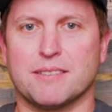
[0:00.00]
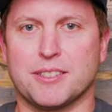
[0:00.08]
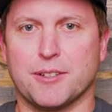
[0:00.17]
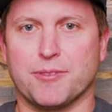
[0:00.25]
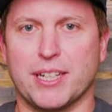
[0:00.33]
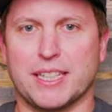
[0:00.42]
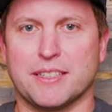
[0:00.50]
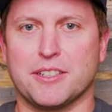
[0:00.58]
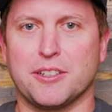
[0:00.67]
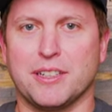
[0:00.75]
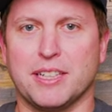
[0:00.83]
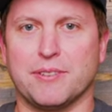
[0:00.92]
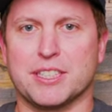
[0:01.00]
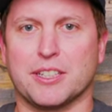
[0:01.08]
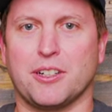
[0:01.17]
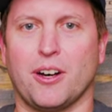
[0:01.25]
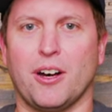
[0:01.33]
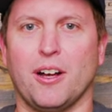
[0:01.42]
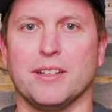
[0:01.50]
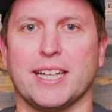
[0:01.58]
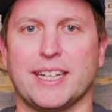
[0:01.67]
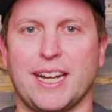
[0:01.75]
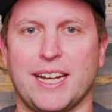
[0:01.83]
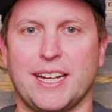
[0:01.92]
don't forget you can give us a call
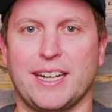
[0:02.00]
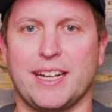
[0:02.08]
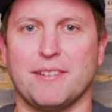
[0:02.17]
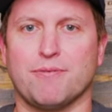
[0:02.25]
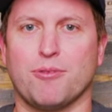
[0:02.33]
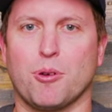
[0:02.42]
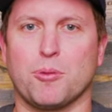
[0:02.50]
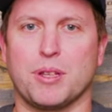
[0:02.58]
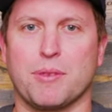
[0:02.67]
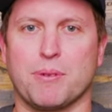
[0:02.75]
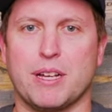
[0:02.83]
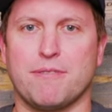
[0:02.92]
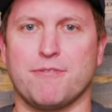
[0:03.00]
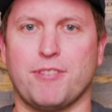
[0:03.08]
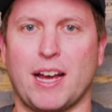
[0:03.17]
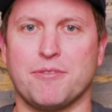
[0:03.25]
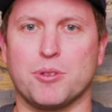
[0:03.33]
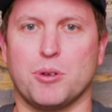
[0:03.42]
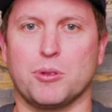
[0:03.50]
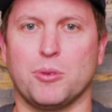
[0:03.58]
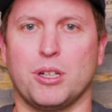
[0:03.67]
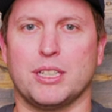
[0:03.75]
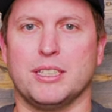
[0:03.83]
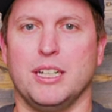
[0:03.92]
at
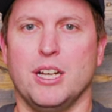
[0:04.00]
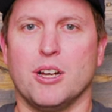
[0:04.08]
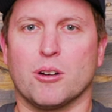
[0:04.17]
888-413-5211